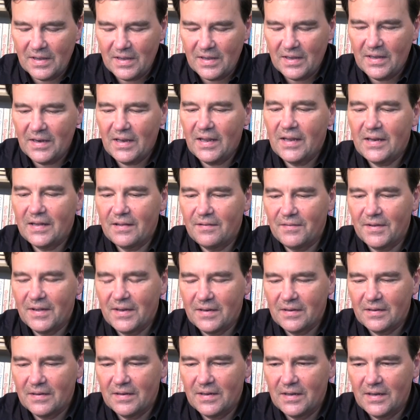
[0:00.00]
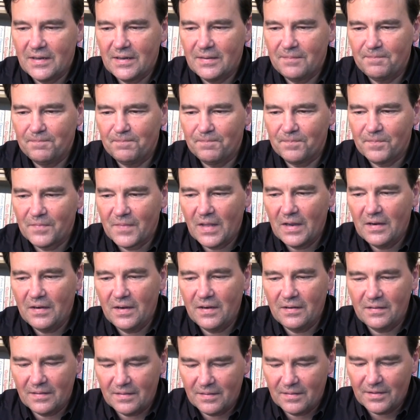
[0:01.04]
In any event, um,
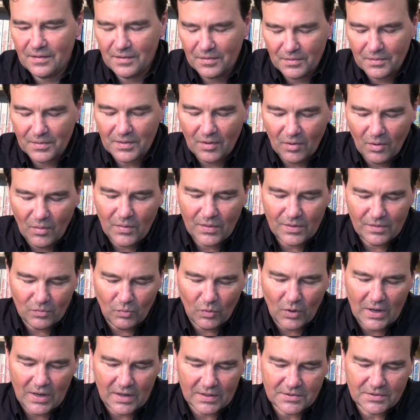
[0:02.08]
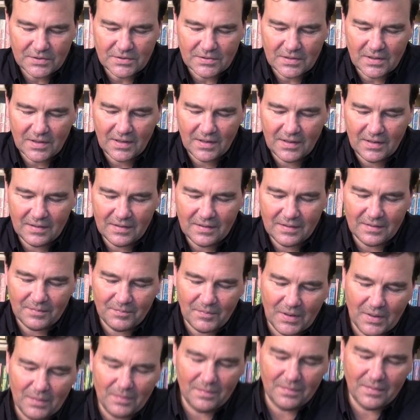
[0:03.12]
you know, always watch and
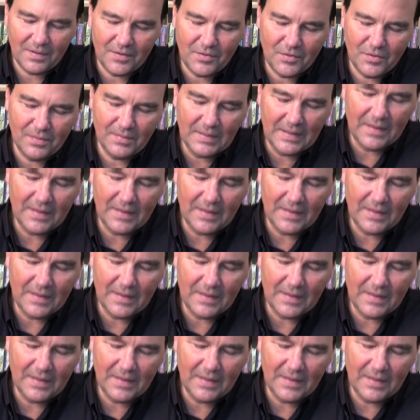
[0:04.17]
probably too